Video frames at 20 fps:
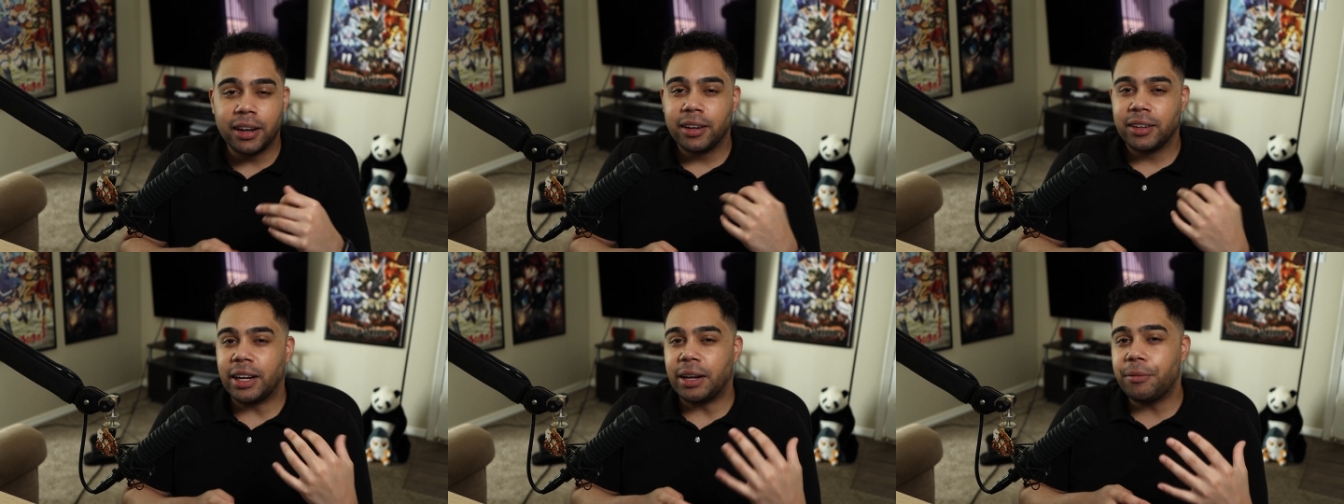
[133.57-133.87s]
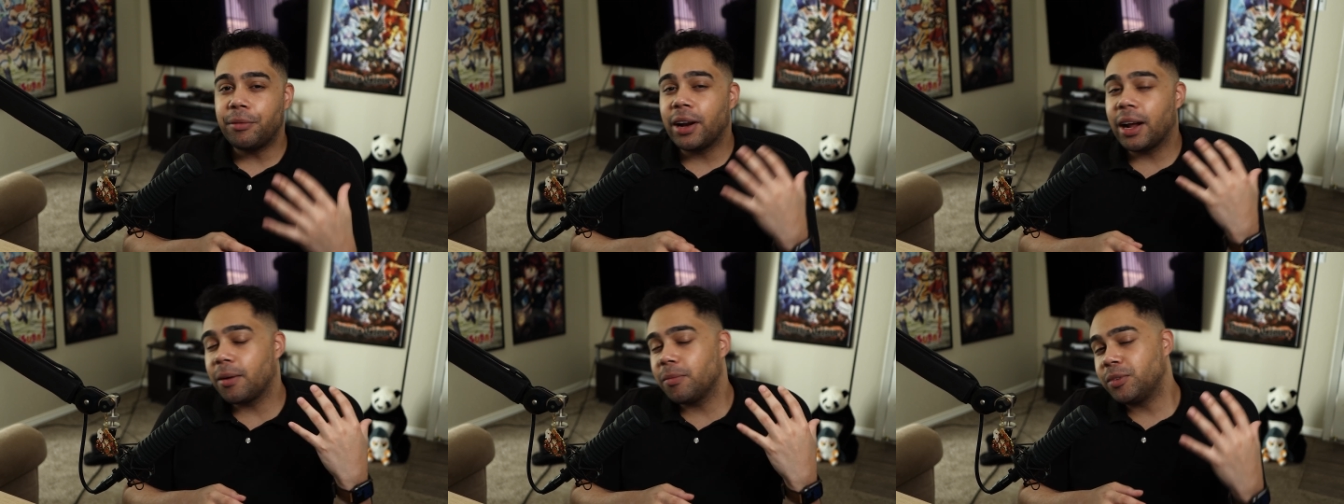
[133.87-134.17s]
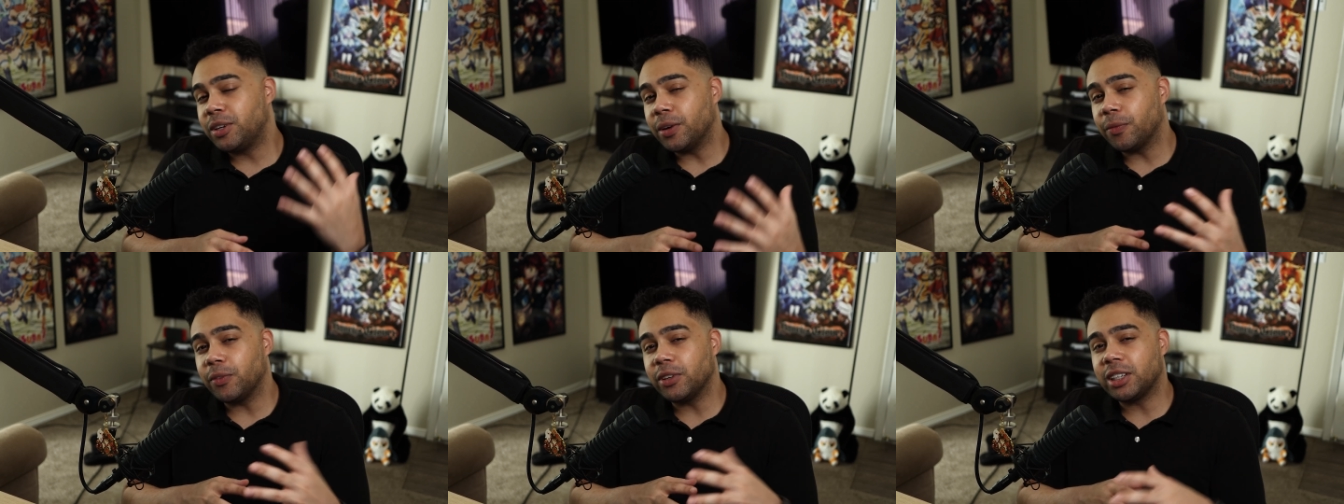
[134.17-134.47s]
They would have
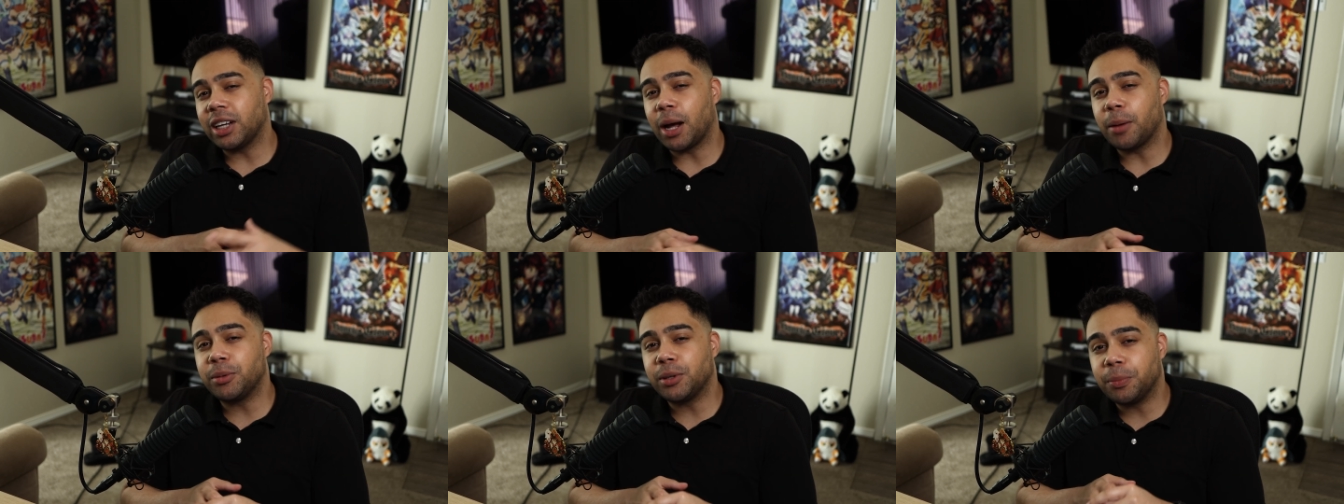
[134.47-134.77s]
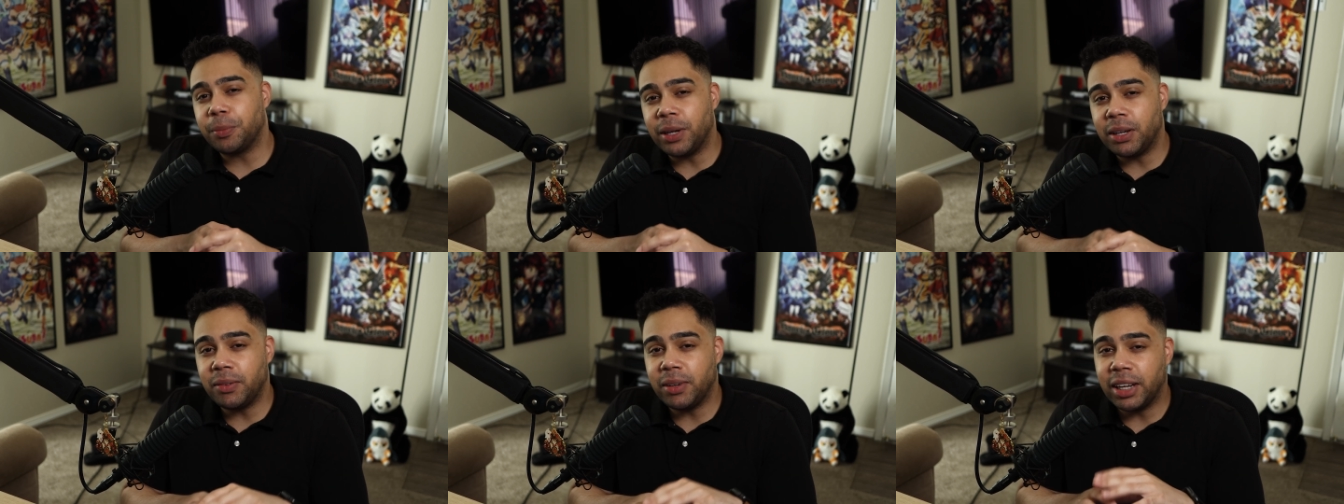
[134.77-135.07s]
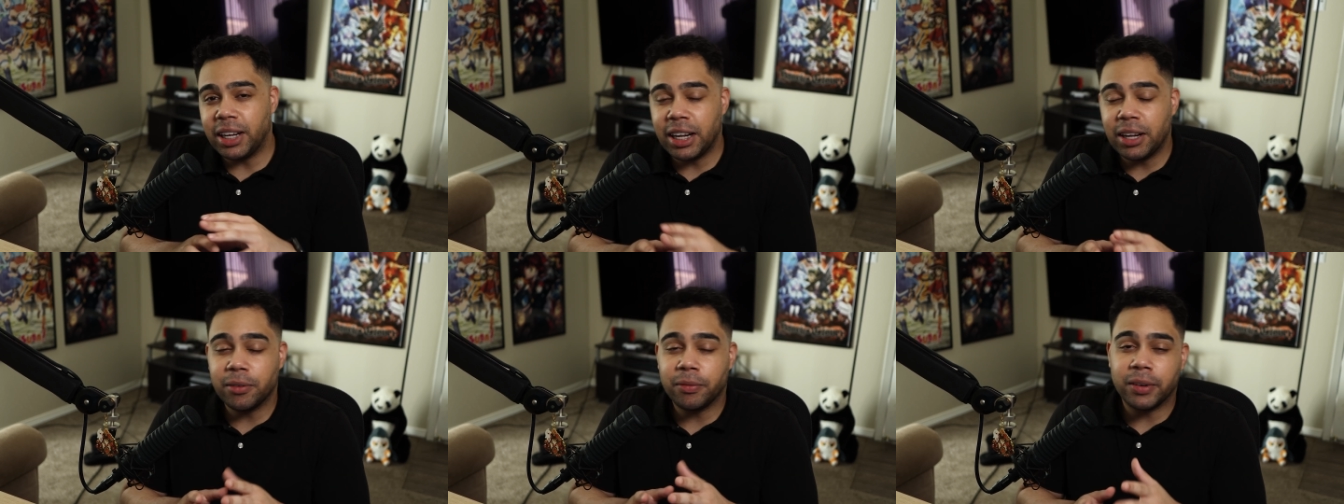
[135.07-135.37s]
different types of
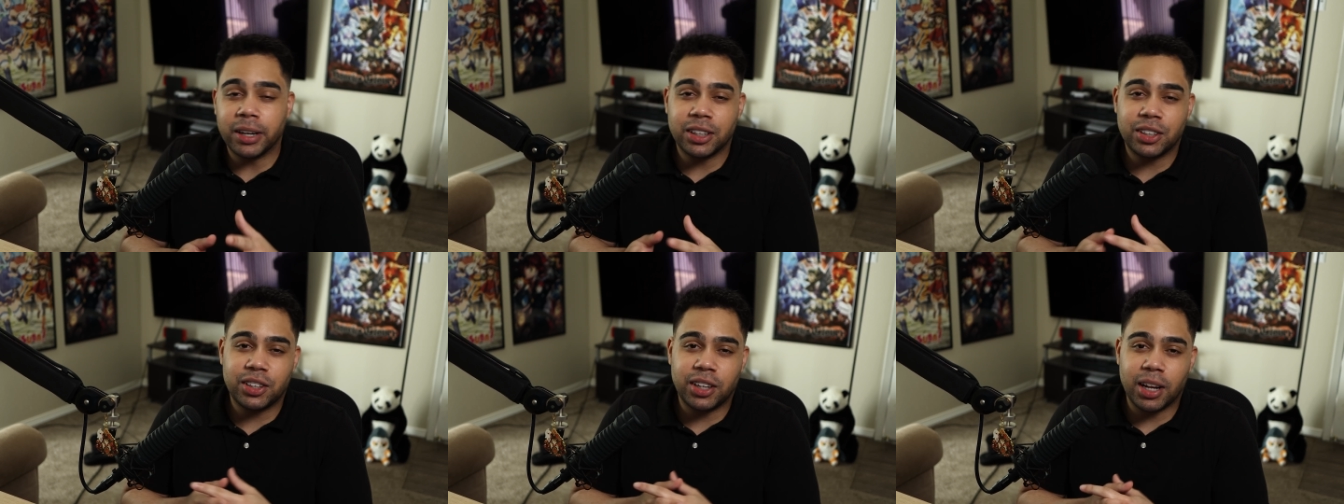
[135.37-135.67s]
PvE events